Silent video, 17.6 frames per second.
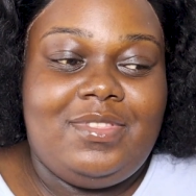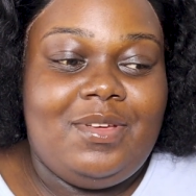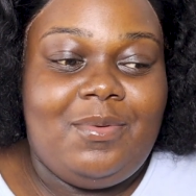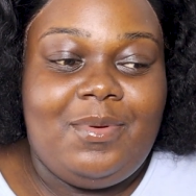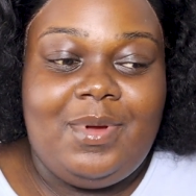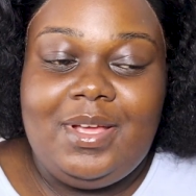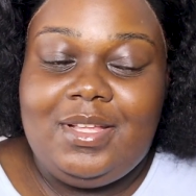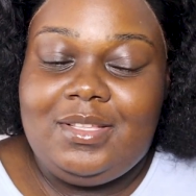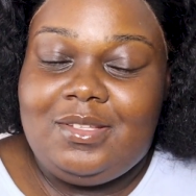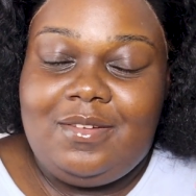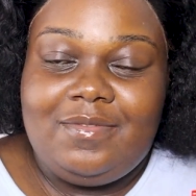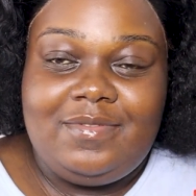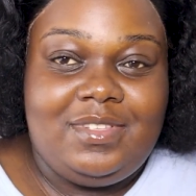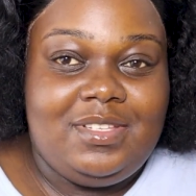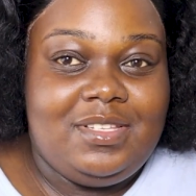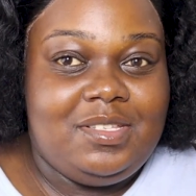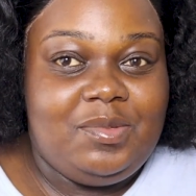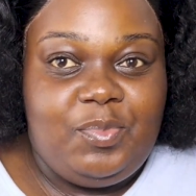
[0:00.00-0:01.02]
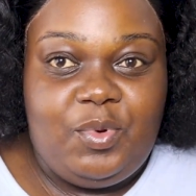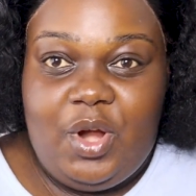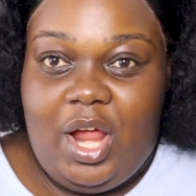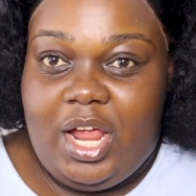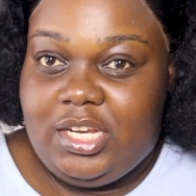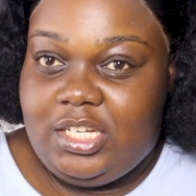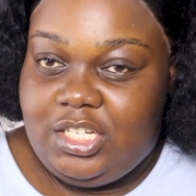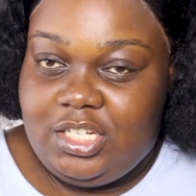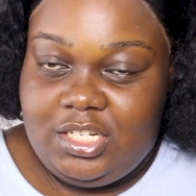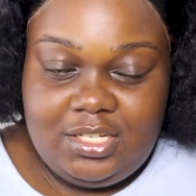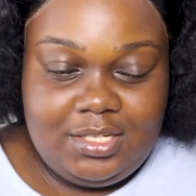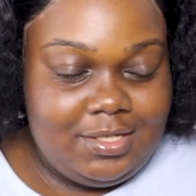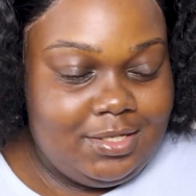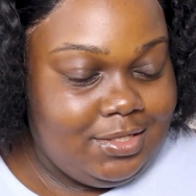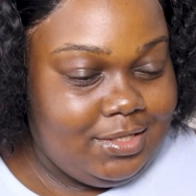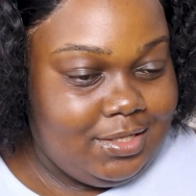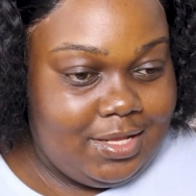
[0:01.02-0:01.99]
the words of these
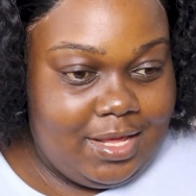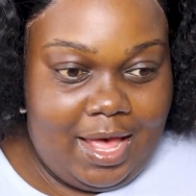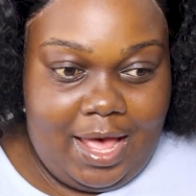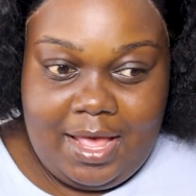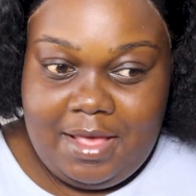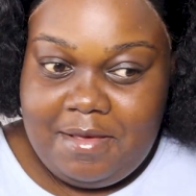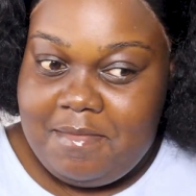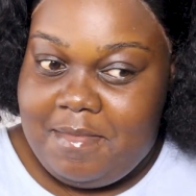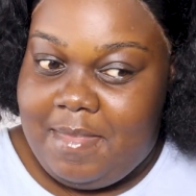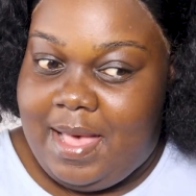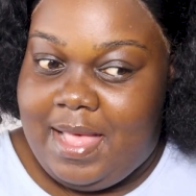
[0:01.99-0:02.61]
brushes, I